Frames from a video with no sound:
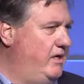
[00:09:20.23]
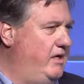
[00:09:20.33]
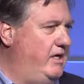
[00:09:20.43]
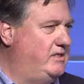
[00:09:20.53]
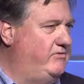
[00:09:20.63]

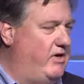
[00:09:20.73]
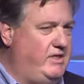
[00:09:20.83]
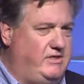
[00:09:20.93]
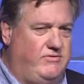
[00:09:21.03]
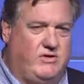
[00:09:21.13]
it's very
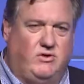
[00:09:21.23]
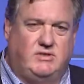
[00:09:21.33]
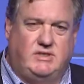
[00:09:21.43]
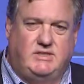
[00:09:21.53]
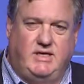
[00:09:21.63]
difficult
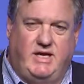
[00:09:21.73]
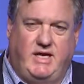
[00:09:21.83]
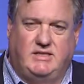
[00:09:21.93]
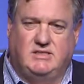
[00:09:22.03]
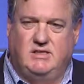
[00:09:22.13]
in
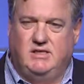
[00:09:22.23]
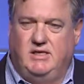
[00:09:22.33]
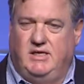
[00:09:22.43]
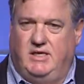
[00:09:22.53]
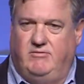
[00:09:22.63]
today's
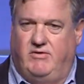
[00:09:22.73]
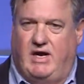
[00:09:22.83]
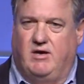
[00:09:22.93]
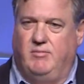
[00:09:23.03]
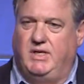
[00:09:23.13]

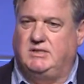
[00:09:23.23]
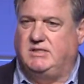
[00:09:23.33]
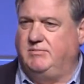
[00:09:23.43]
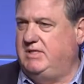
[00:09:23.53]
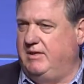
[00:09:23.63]
environment,
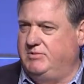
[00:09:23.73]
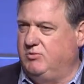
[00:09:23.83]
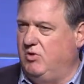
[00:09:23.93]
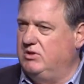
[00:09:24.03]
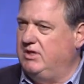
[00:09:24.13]
sometimes
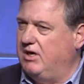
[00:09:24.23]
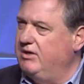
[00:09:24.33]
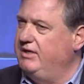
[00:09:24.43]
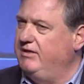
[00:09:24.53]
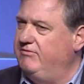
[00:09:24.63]
walled
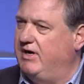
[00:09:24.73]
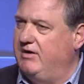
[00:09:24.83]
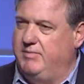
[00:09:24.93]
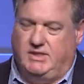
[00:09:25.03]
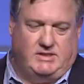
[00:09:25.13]
garden
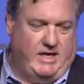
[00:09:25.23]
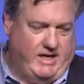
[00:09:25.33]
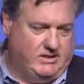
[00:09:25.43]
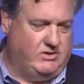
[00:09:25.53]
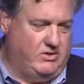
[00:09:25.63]
environment, to
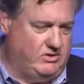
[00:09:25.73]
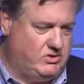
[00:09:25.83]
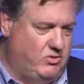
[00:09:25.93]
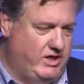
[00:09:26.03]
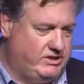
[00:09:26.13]
answer those
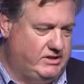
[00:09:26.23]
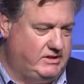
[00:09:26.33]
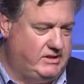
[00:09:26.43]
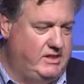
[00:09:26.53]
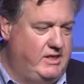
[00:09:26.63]

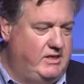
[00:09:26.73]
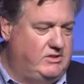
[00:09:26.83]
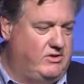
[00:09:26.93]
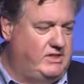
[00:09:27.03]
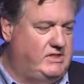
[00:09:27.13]
questions. So
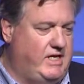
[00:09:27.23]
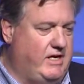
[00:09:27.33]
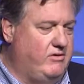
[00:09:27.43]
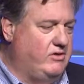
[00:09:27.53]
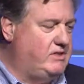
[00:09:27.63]
this
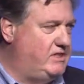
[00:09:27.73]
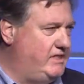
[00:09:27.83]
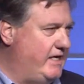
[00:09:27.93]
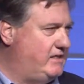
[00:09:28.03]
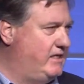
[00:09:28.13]
standard
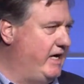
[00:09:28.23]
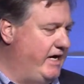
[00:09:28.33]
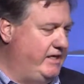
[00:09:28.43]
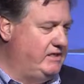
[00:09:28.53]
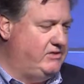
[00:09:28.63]
sets
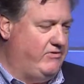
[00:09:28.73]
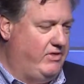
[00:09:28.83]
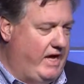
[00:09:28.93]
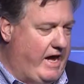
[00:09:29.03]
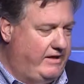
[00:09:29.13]
guidance for
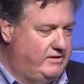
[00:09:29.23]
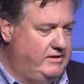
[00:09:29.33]
that.